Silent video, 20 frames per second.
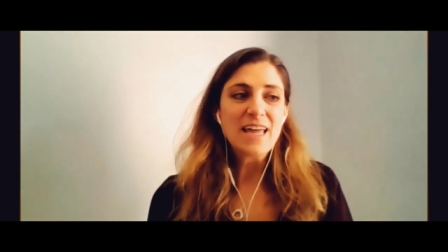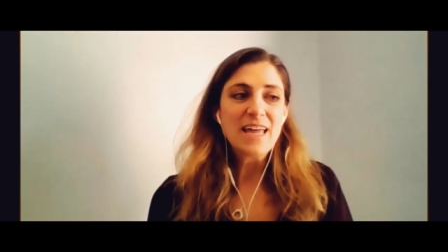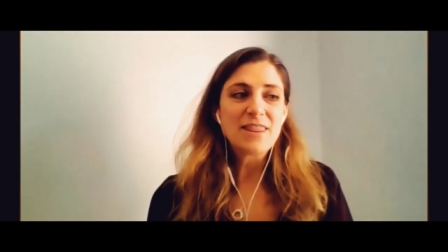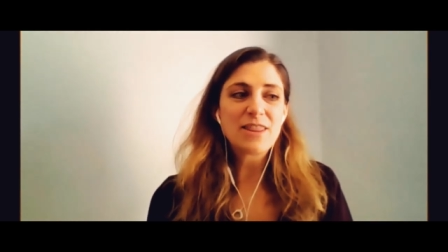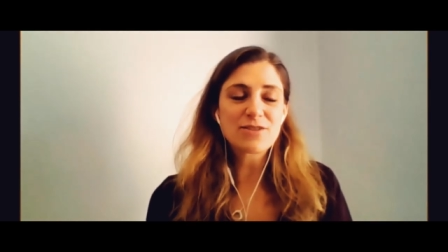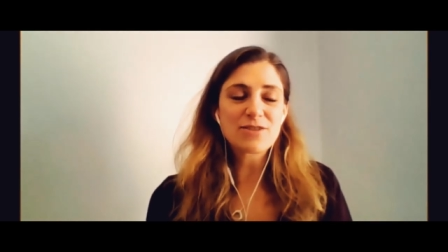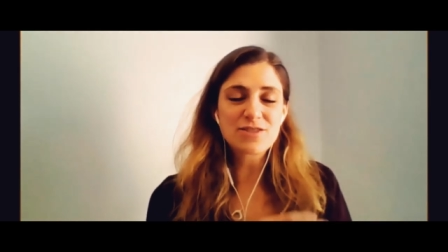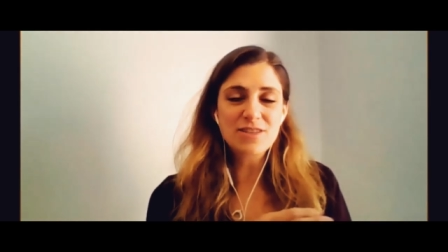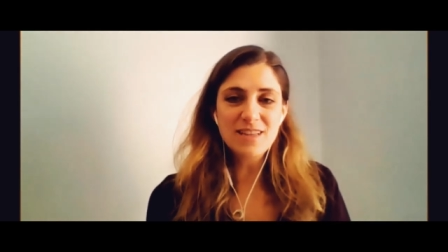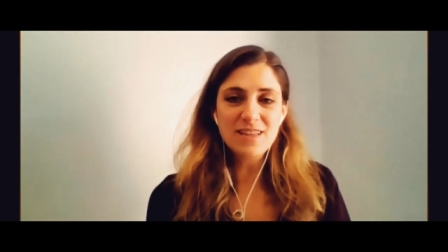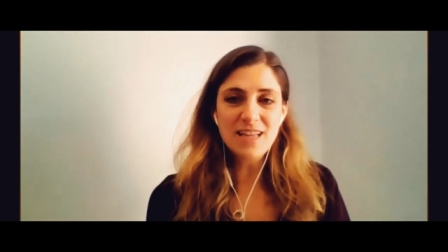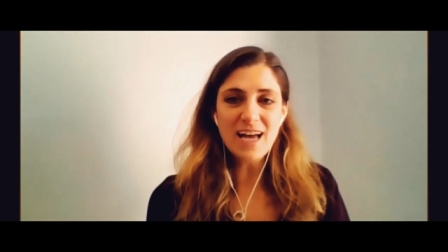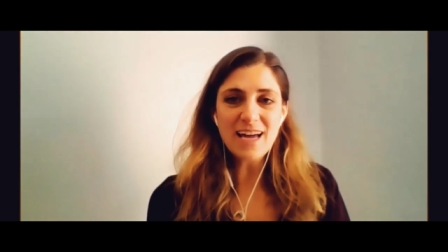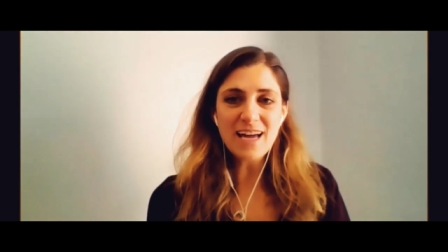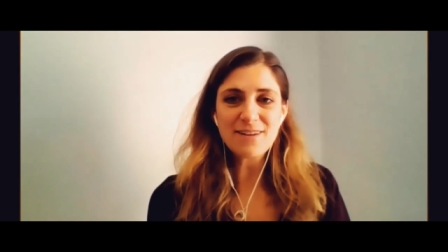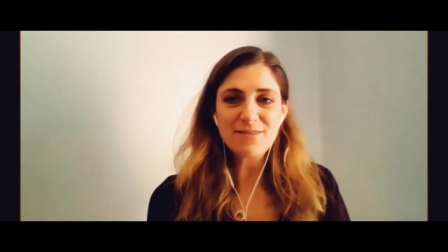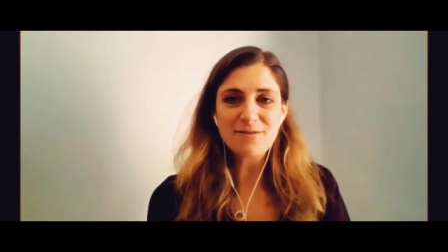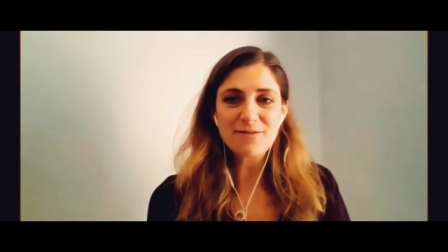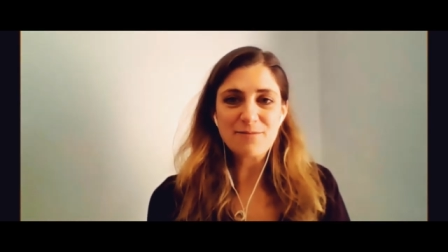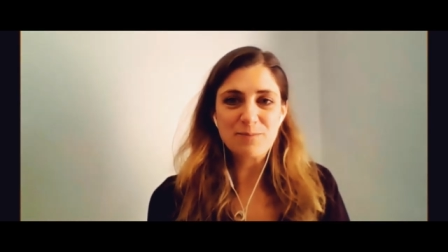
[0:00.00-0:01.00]
there's a lot
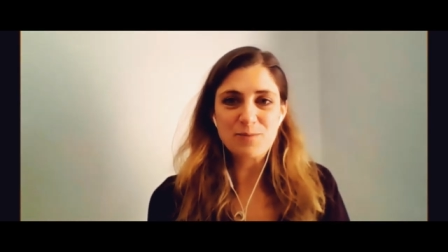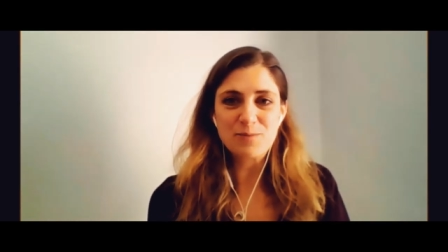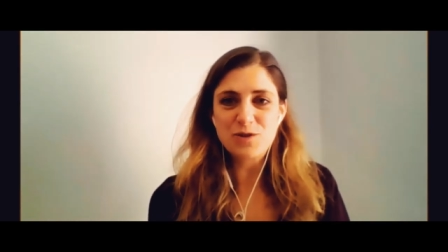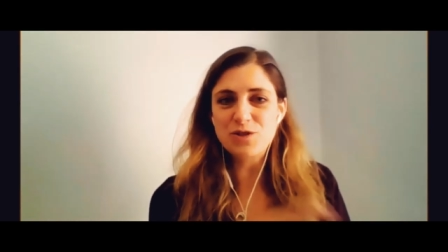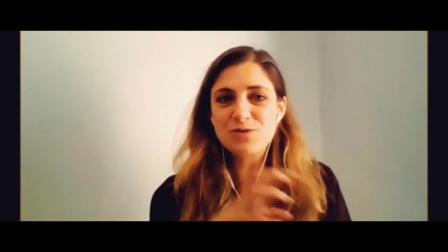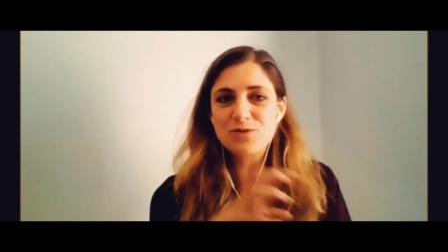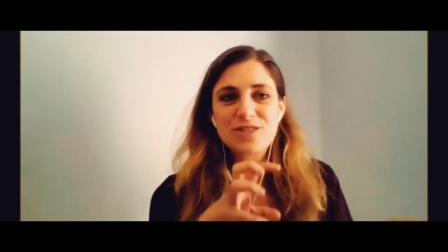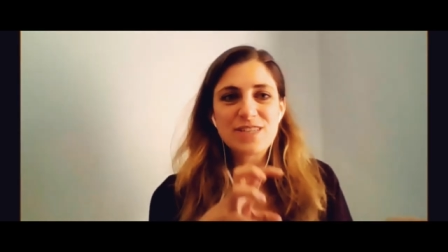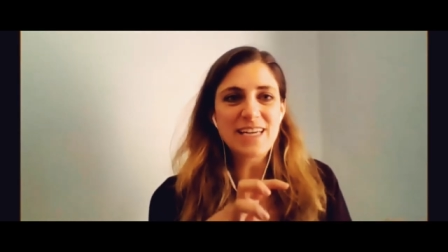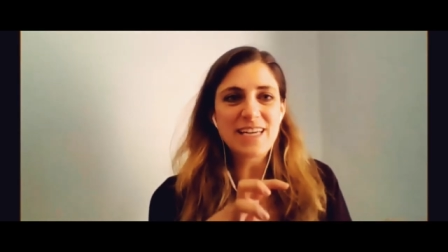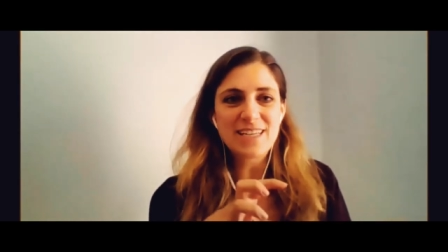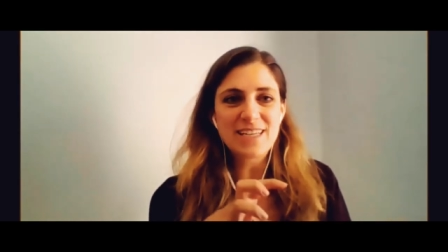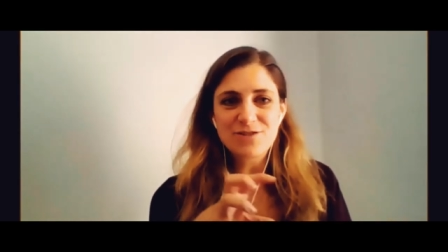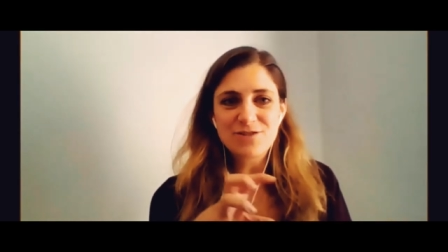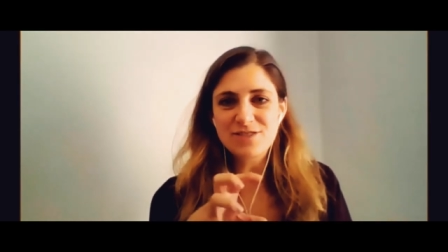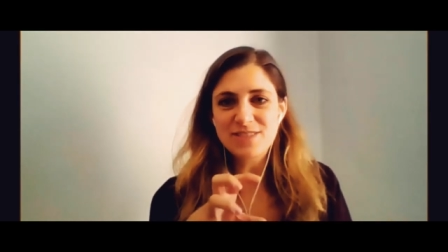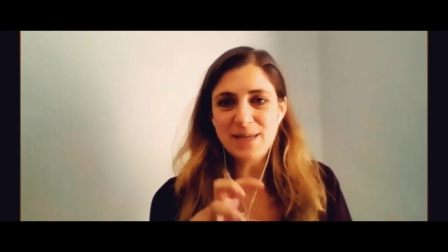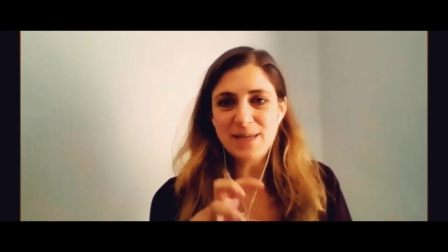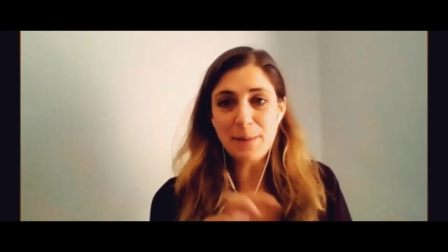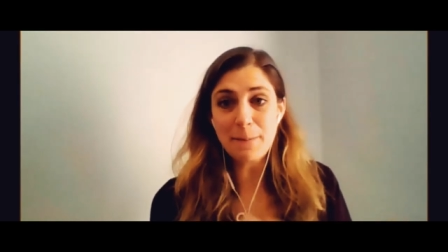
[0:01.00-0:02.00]
of juicy,
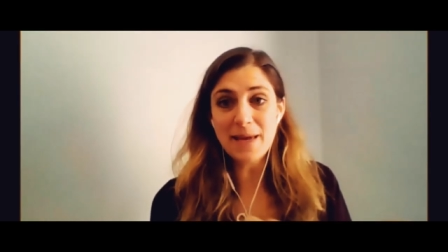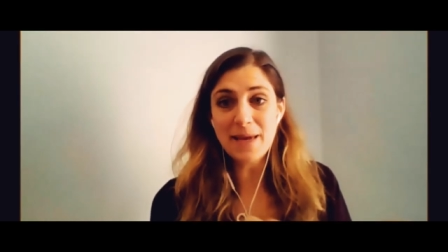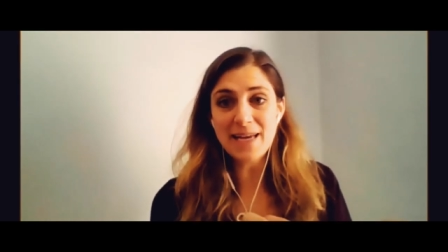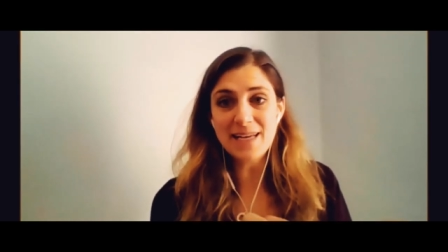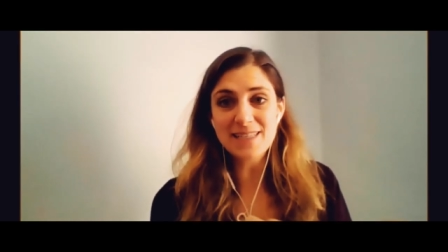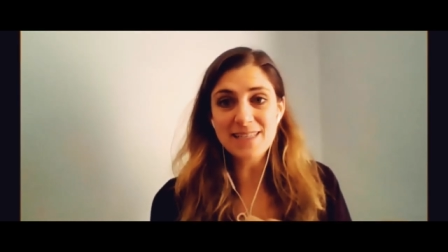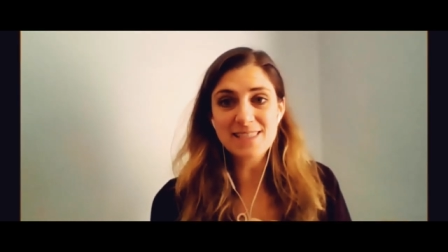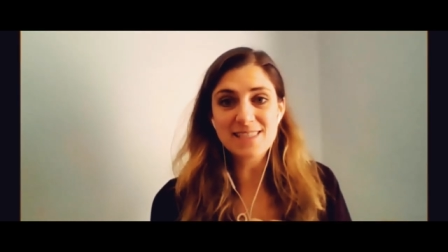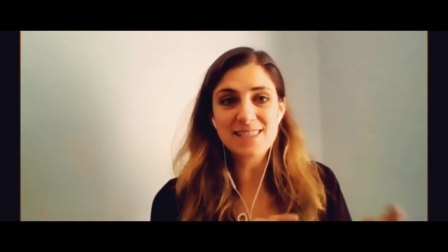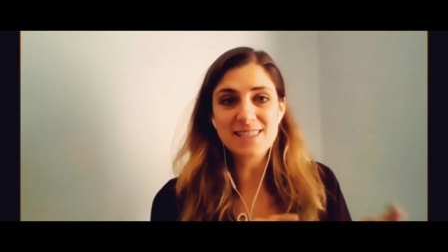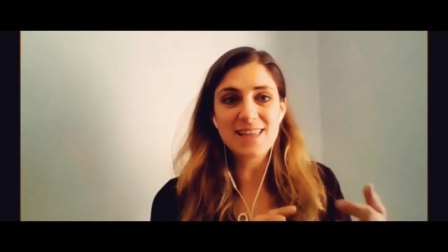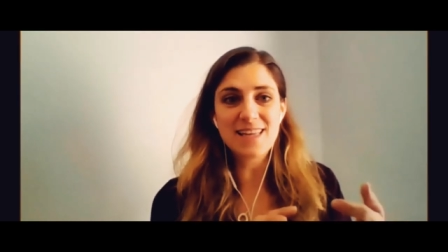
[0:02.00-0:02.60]
interesting bits